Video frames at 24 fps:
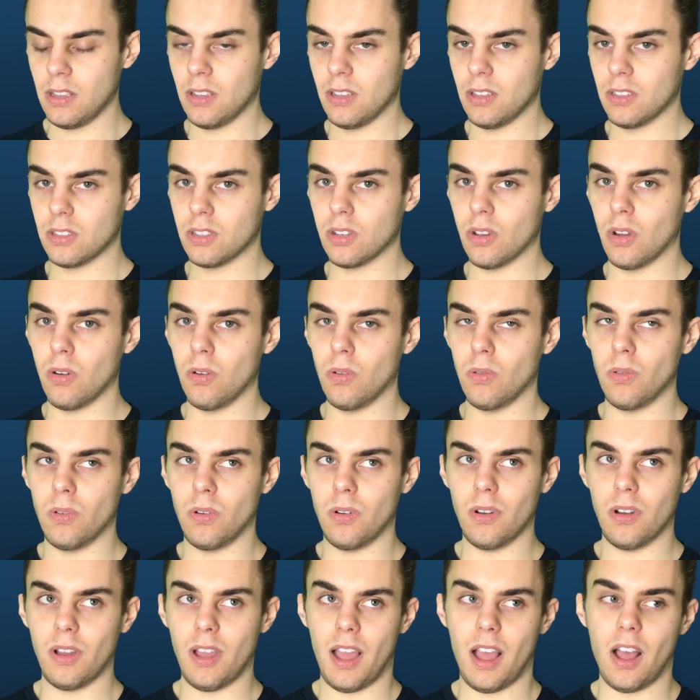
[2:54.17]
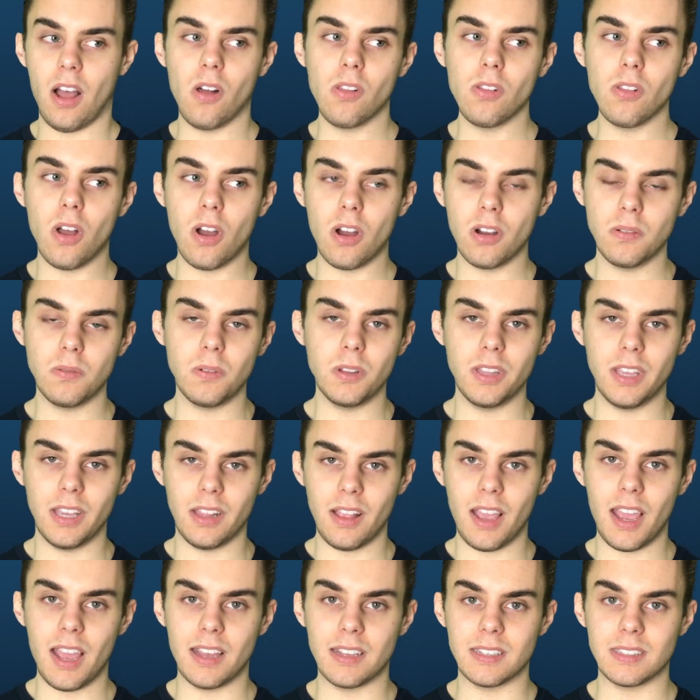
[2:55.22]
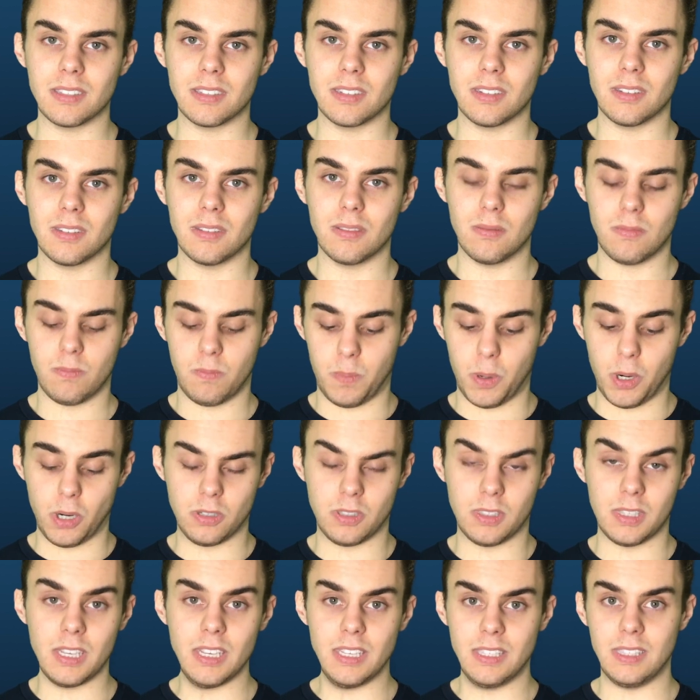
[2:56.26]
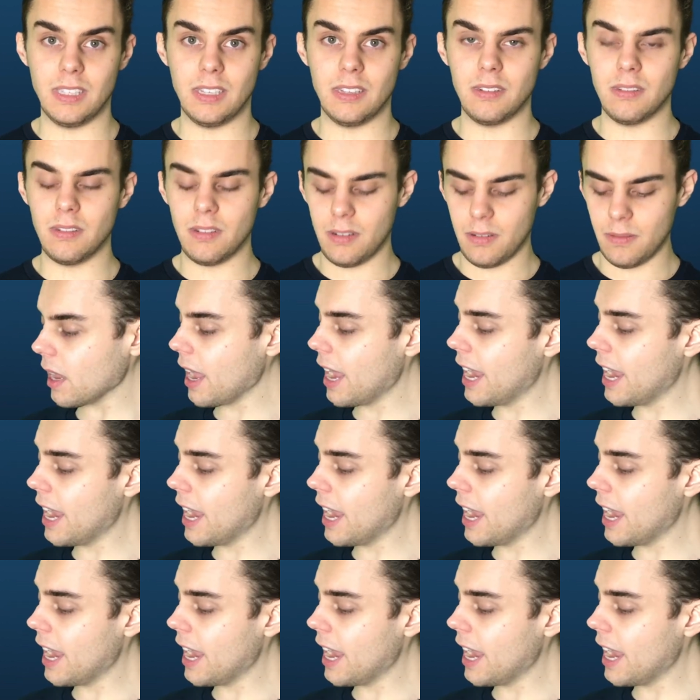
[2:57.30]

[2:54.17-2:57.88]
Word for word: So how long will they last per season?